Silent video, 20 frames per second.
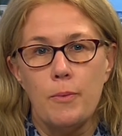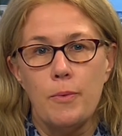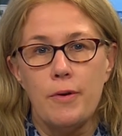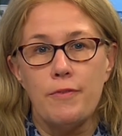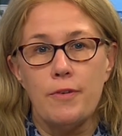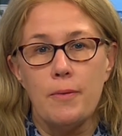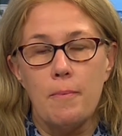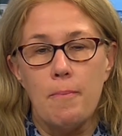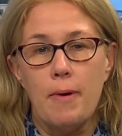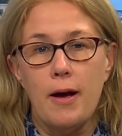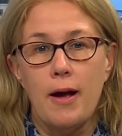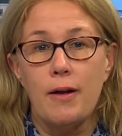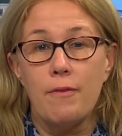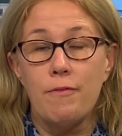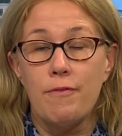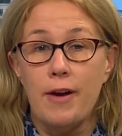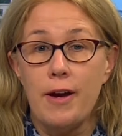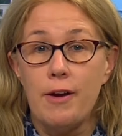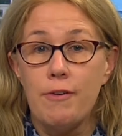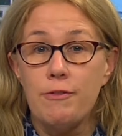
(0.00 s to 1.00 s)
we've compiled
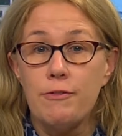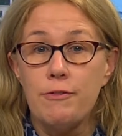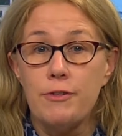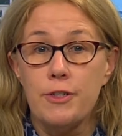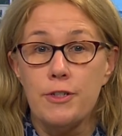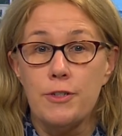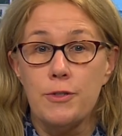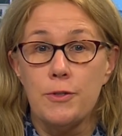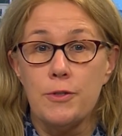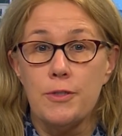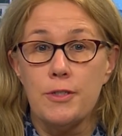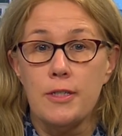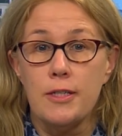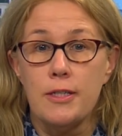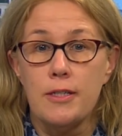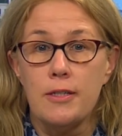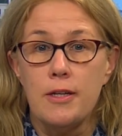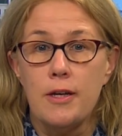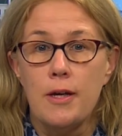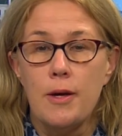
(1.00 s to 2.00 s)
various resources